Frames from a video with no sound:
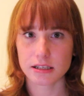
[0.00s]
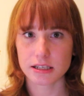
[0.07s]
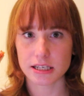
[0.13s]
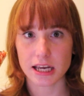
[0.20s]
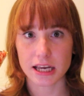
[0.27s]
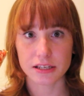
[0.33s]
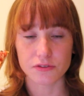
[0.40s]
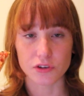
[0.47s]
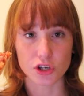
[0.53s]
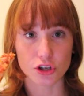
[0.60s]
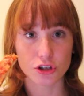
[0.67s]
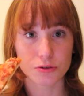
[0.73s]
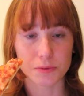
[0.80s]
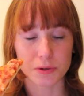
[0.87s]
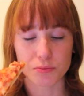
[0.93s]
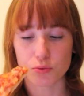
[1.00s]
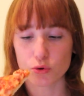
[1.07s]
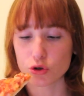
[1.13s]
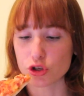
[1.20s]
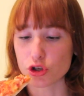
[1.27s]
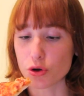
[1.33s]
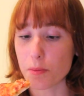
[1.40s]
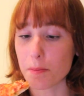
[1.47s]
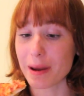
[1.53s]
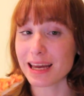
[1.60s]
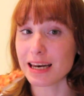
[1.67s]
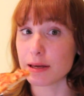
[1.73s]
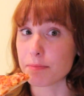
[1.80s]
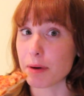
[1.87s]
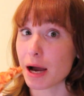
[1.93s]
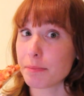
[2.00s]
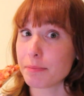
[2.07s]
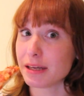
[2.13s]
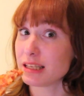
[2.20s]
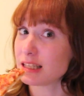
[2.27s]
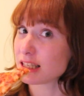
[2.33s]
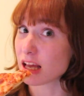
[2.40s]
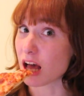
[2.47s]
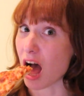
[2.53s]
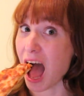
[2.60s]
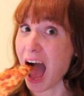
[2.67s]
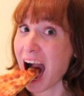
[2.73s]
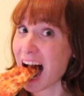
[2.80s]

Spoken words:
Today's video is being brought to you mainly by pizza.